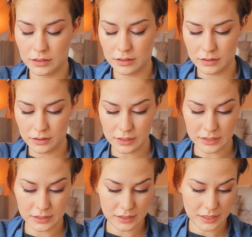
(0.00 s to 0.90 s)

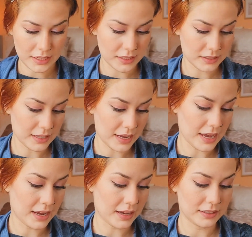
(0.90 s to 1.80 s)
This is
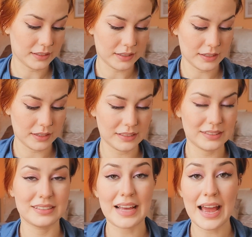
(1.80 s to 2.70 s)
a
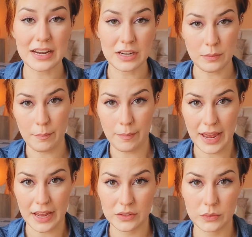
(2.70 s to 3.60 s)
satin
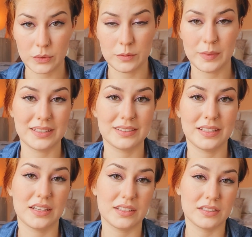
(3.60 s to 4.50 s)
matte, which means
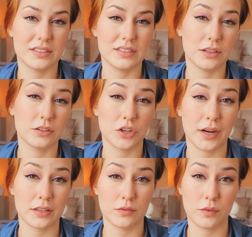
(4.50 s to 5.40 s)
it's still
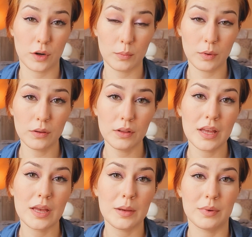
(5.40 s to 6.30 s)
transferable,
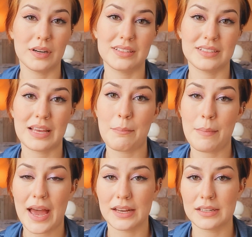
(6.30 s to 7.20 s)
but it is a matte.